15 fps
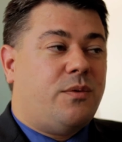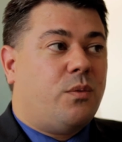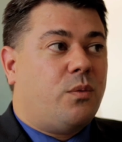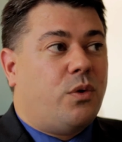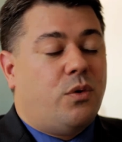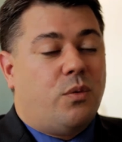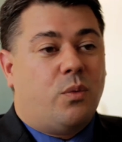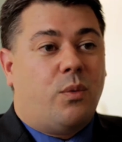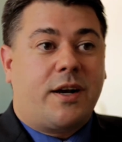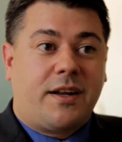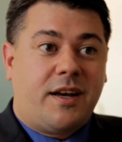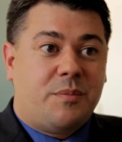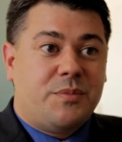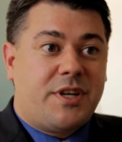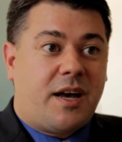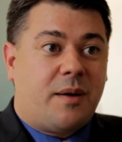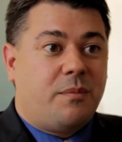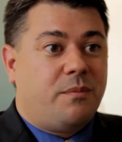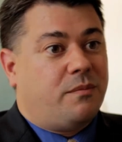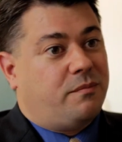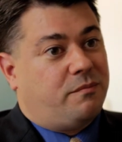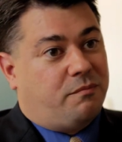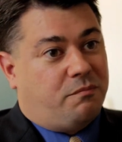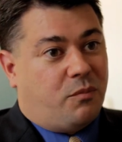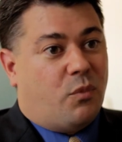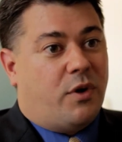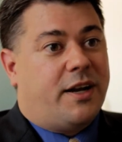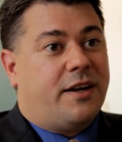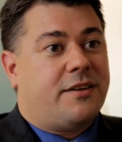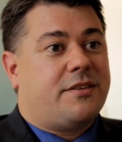what comes up,
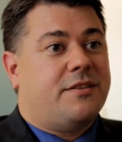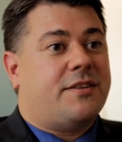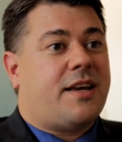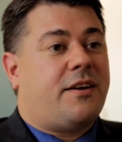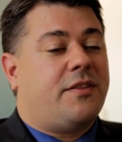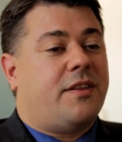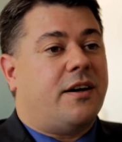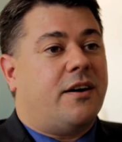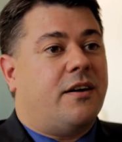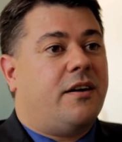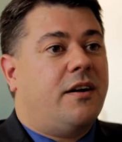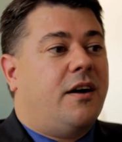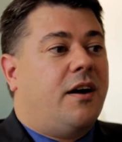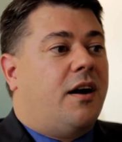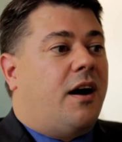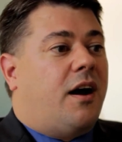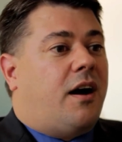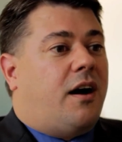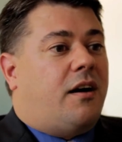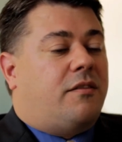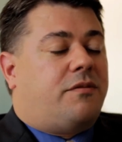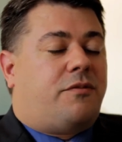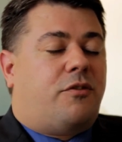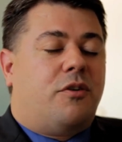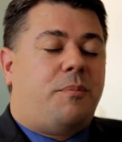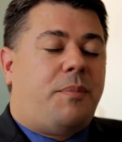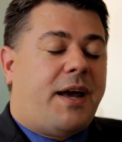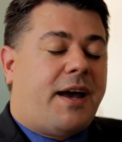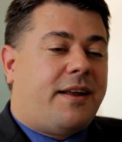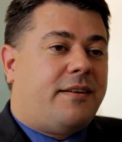what else is out there. For
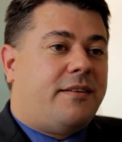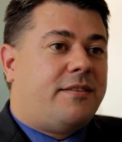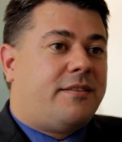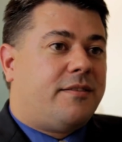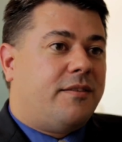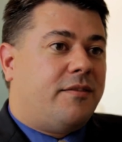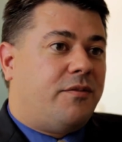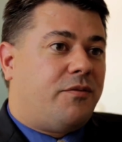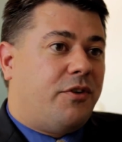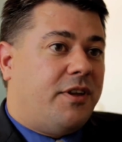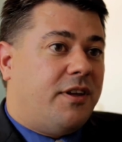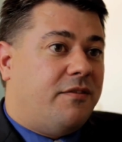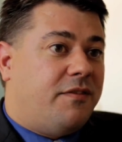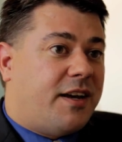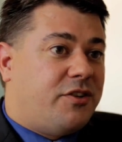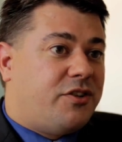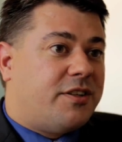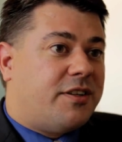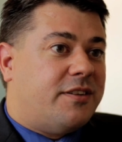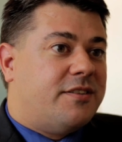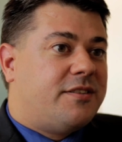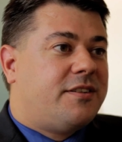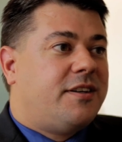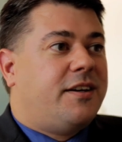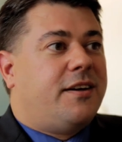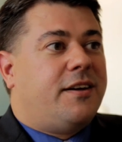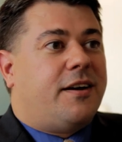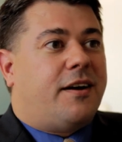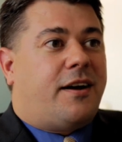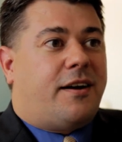patents, for the inventions,
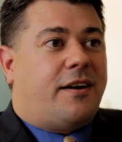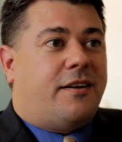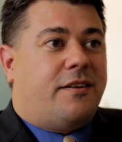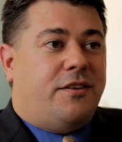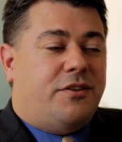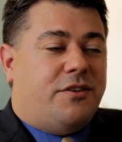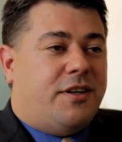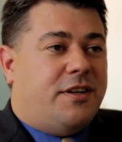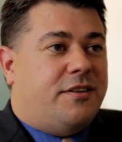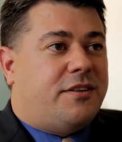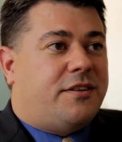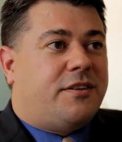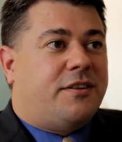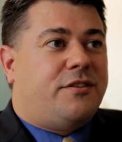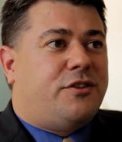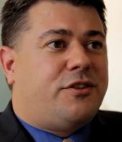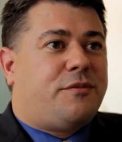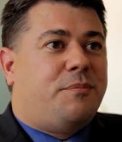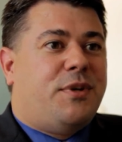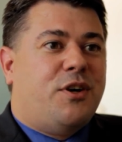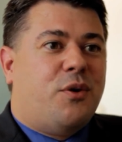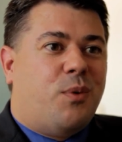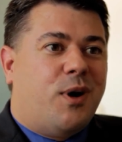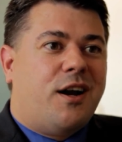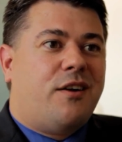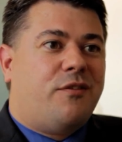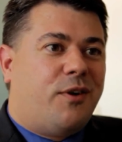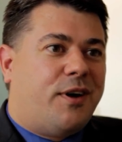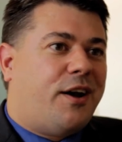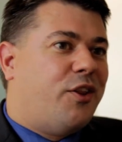you need to just be aware
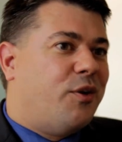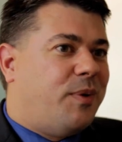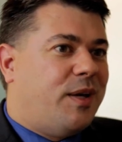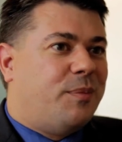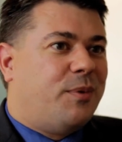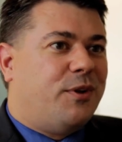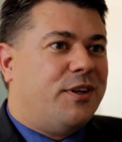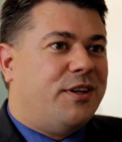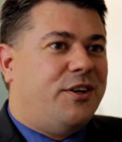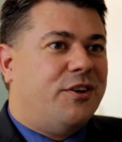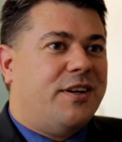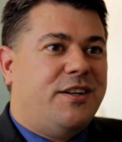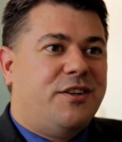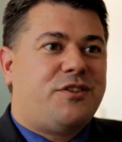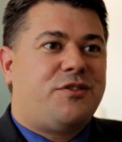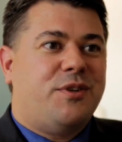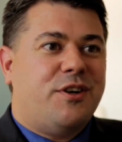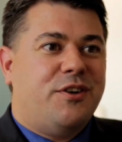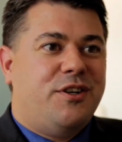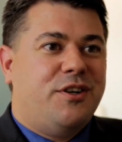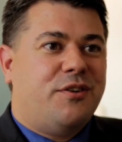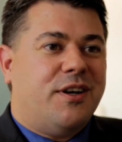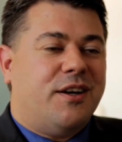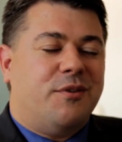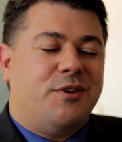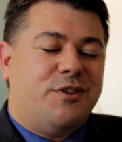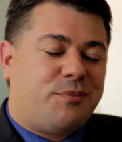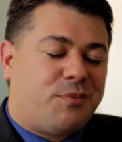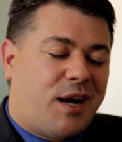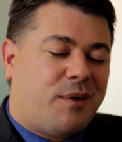of what other people in your industry are doing, which
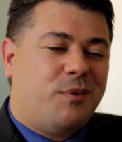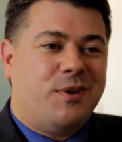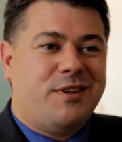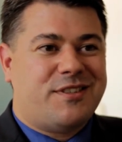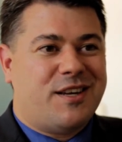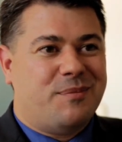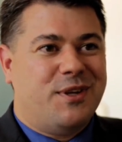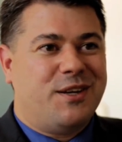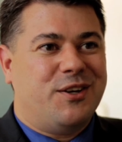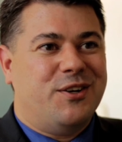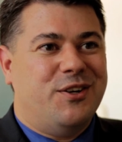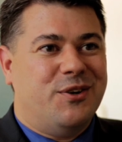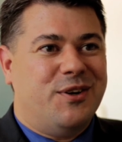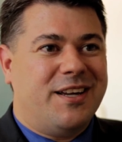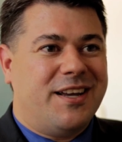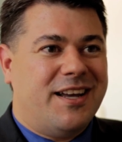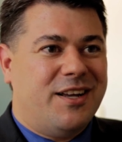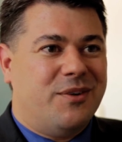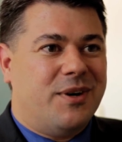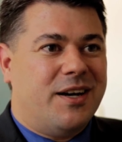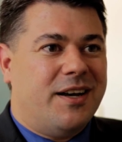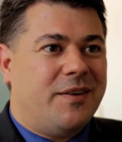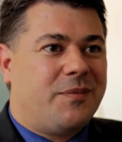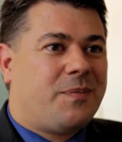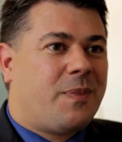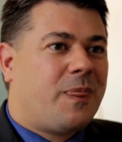is probably something you're doing anyway.